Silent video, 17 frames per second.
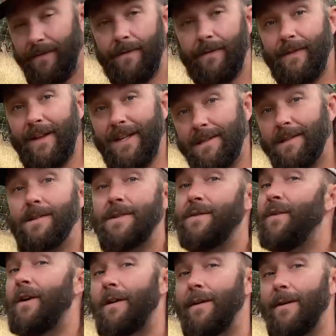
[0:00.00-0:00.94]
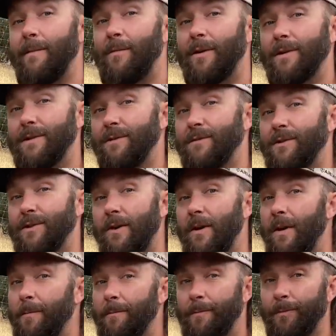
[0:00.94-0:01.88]
This is a very impressive
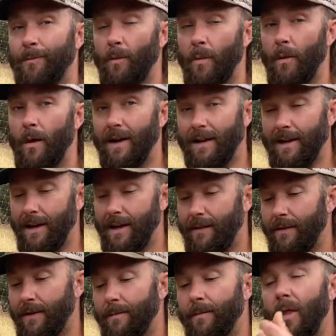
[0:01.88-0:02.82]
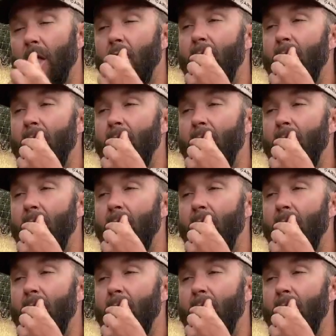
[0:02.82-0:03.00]
strain. I can't even